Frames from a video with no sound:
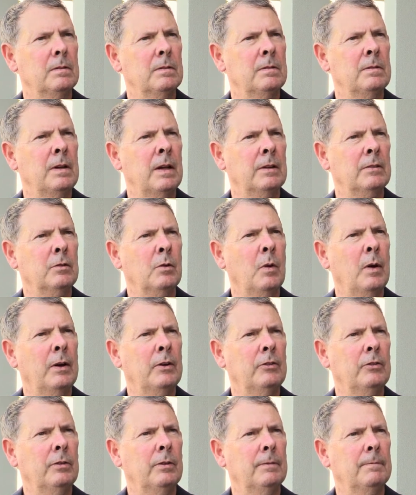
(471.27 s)
Next
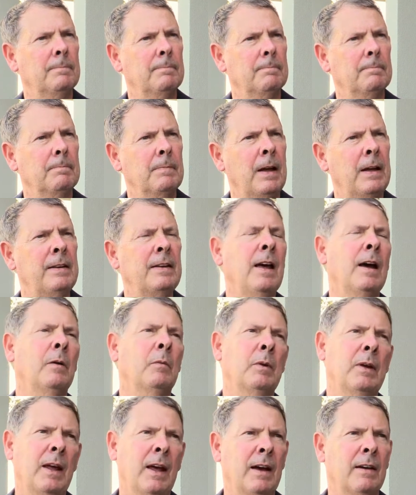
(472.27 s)
question. And now
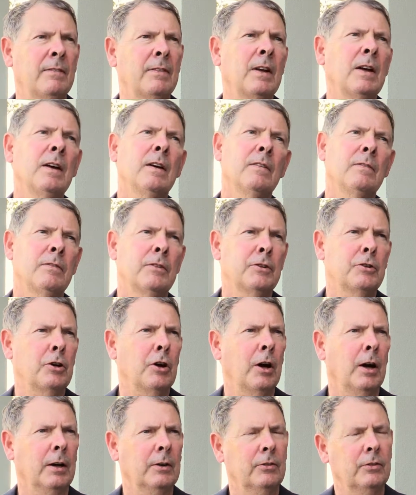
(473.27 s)
we have
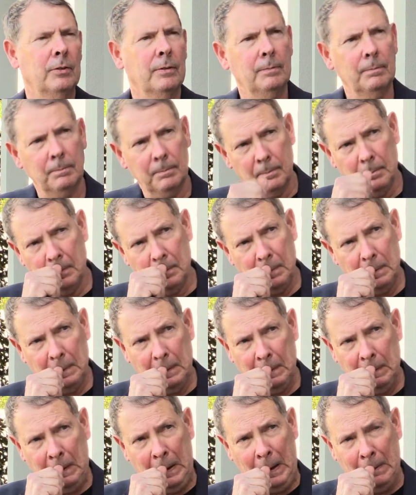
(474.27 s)
trucks.
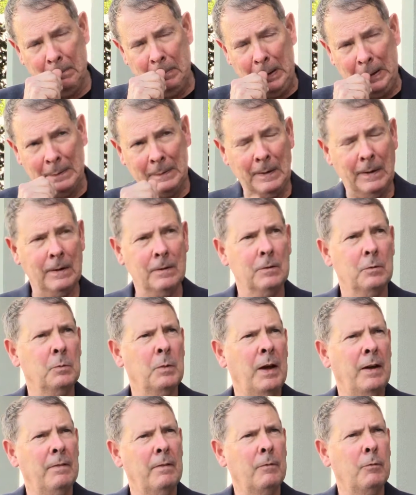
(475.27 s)
We have big trucks.
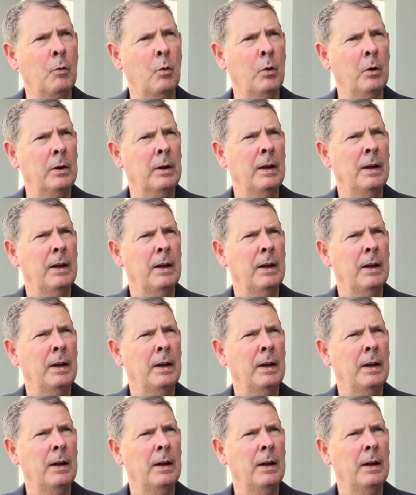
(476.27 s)
We have the Ford